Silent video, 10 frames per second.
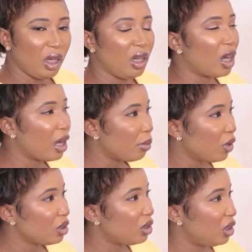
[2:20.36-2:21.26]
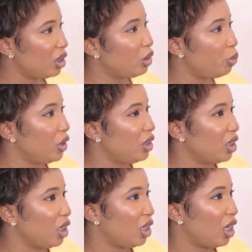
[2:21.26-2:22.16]
me, I am not this
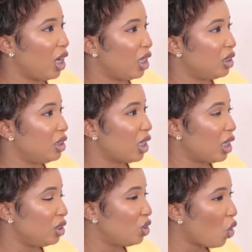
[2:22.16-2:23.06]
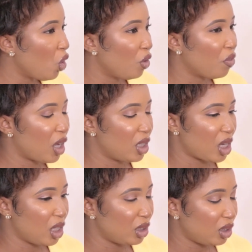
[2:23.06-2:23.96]
person, and all of
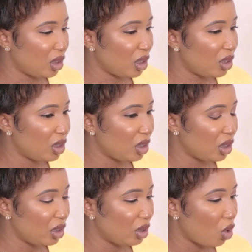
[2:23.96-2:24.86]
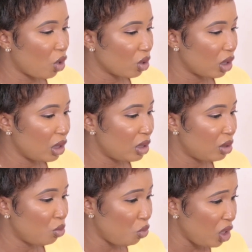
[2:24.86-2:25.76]
that. And
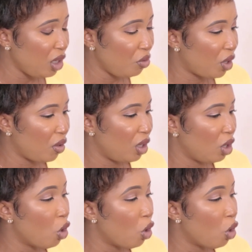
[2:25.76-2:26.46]
it's really very